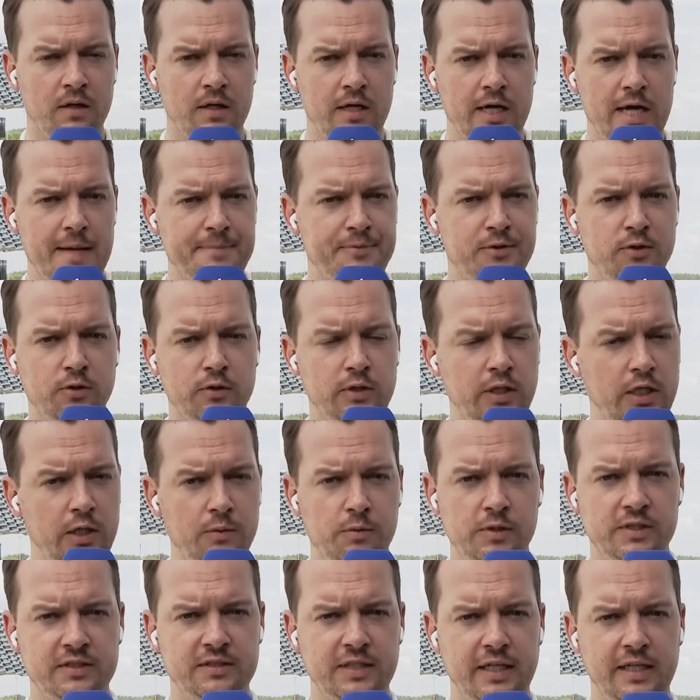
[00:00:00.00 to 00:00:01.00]
Absolutely. He
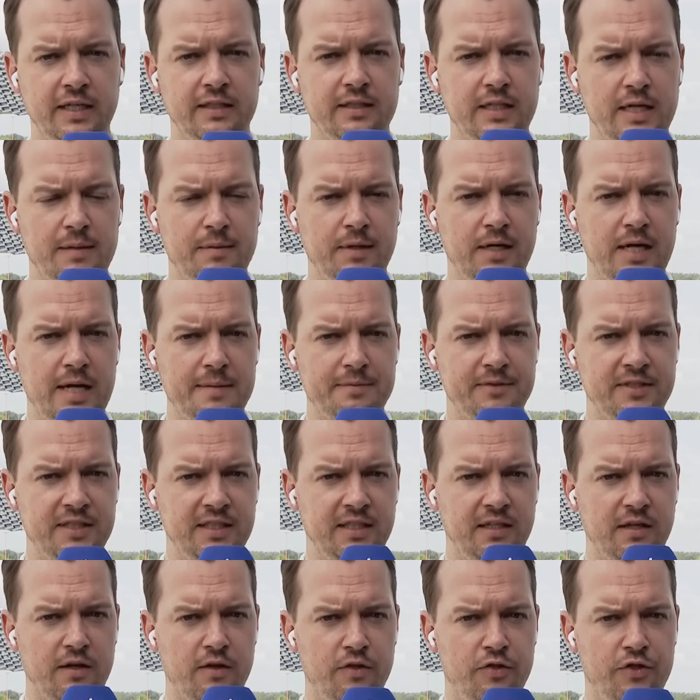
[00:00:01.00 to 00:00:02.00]
will stay at RB
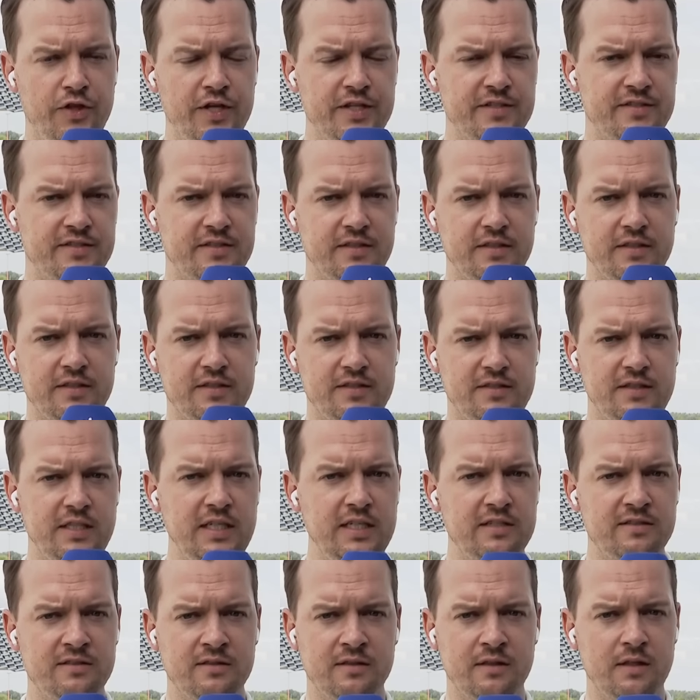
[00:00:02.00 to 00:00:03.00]
Leipzig this
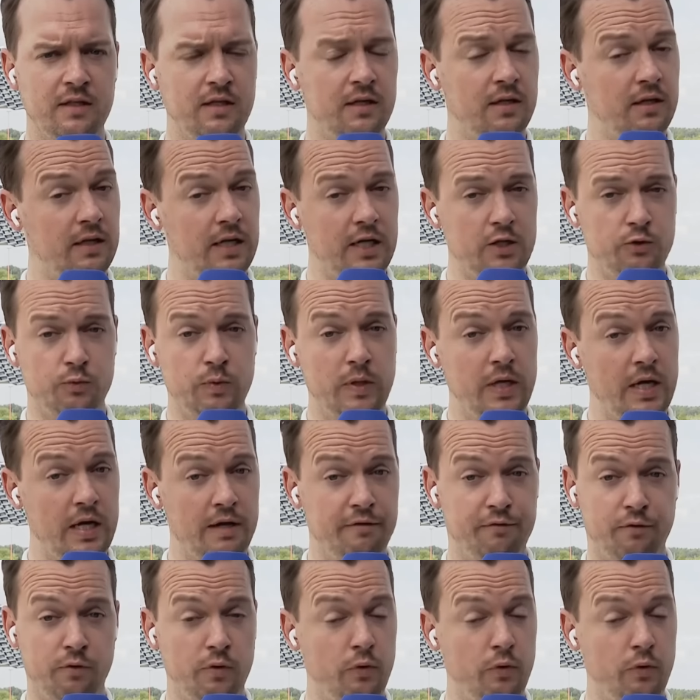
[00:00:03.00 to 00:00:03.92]
season. Uh, as we have